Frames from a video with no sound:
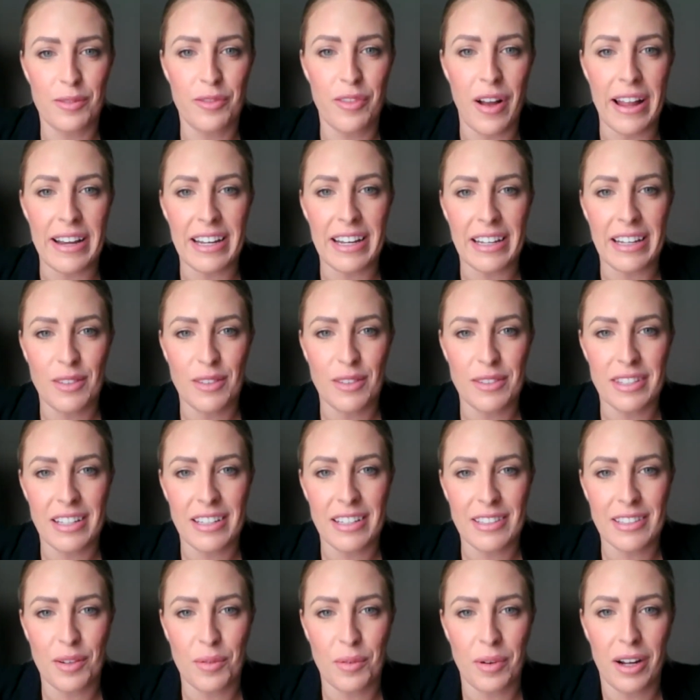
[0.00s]
finding those
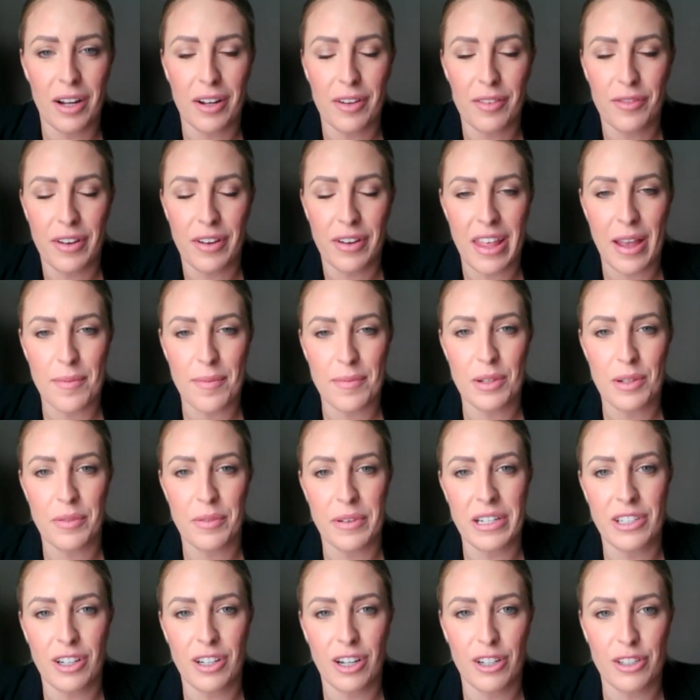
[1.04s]
things that work for them to
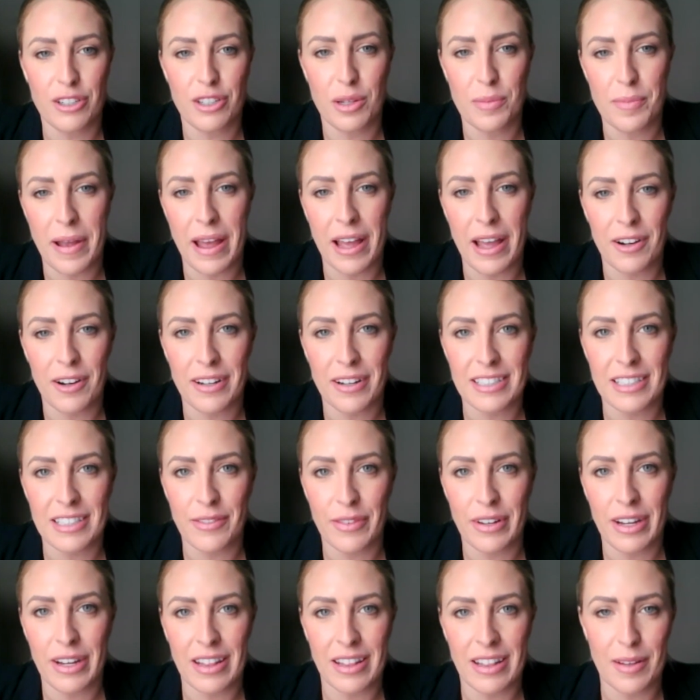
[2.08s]
recharge their batteries
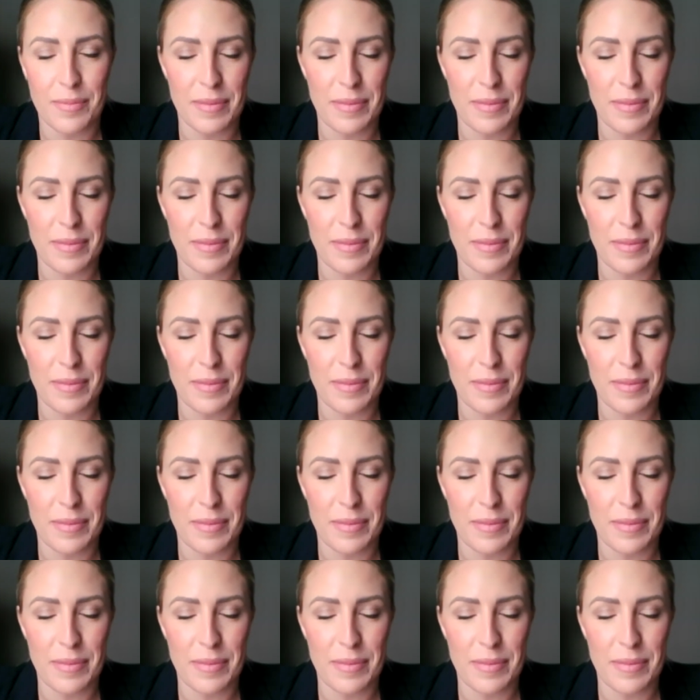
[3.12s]
even in the